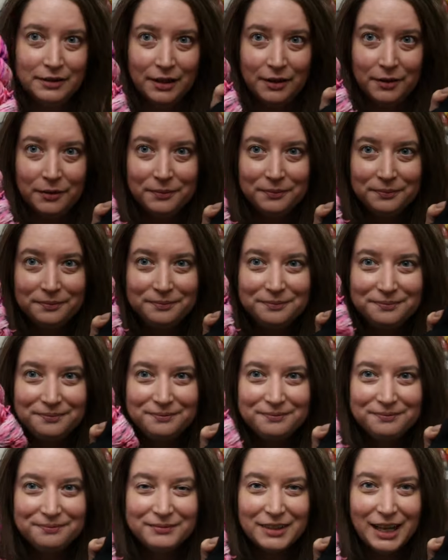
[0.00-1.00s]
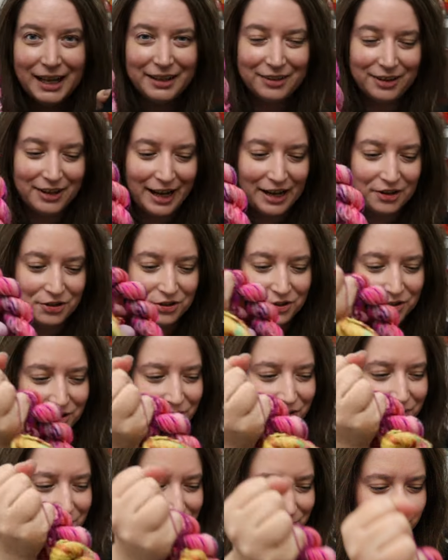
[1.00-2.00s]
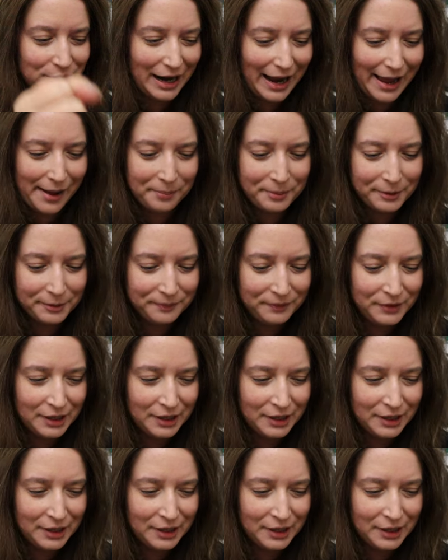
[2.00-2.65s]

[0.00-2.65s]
So, international wrap.